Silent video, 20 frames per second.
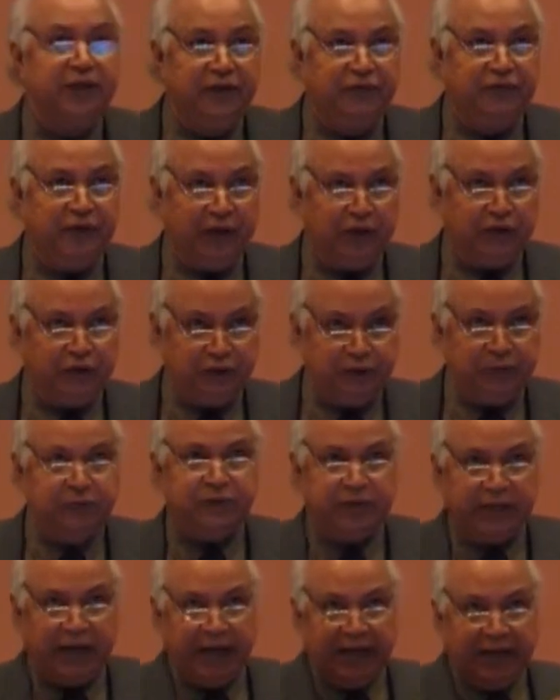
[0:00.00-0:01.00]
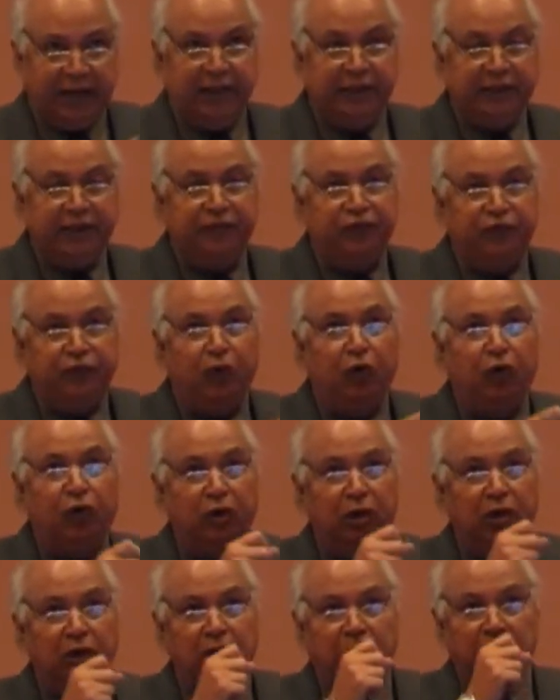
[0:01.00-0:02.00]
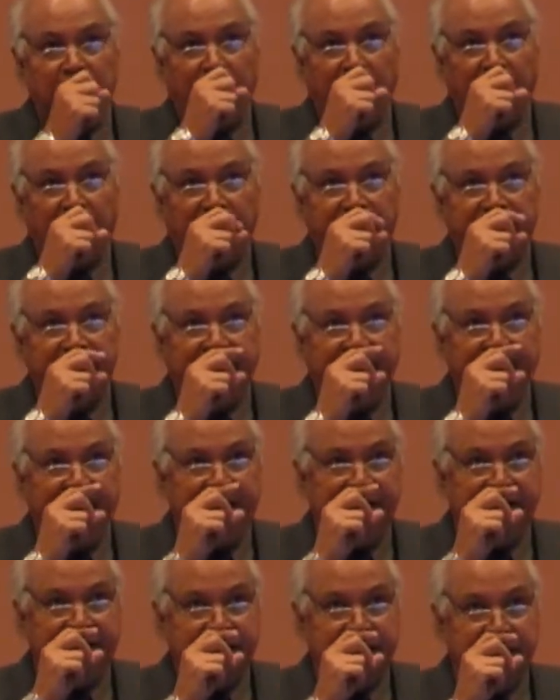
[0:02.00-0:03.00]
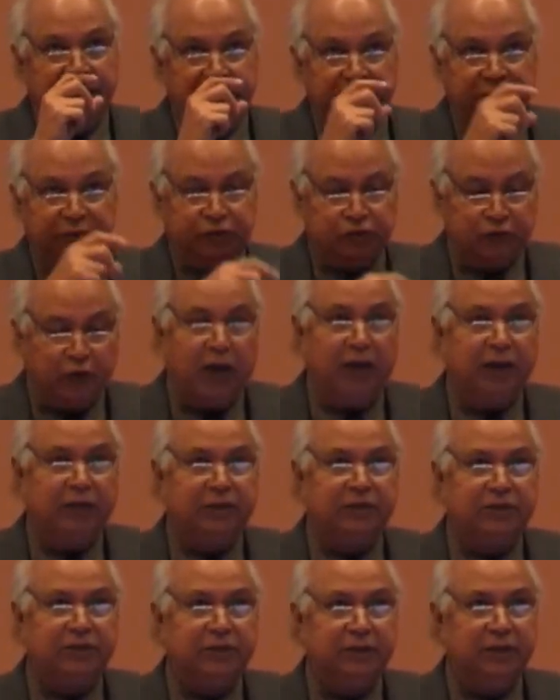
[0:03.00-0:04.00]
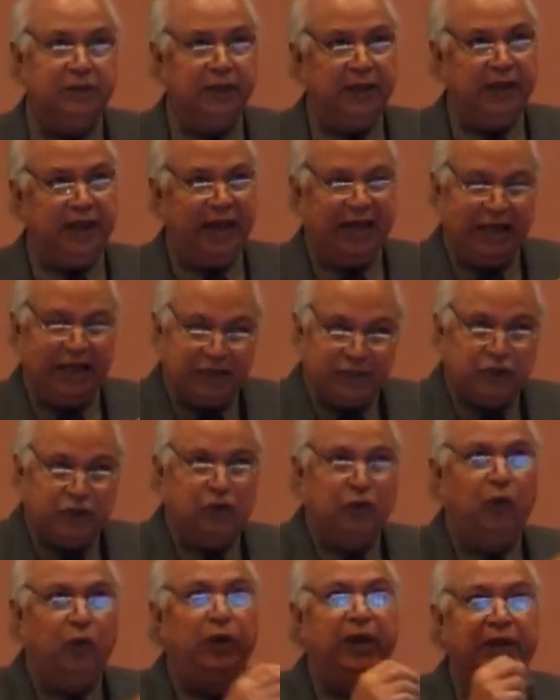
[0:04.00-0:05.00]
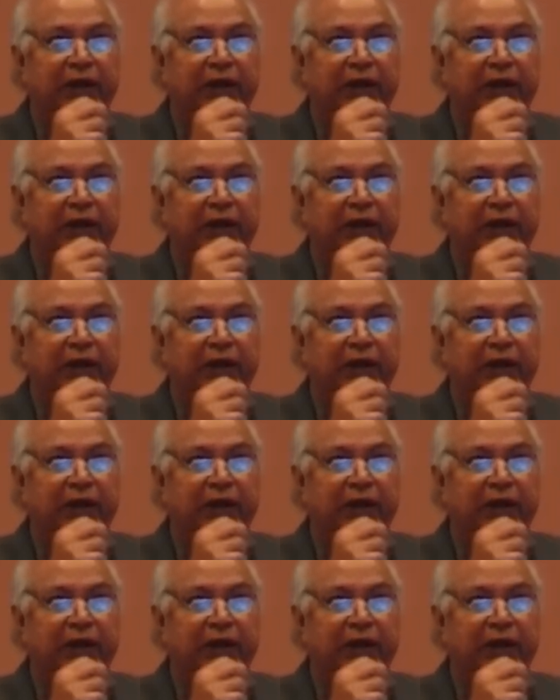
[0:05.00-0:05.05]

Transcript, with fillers: fellowships, adding the four of the TWAS and excluding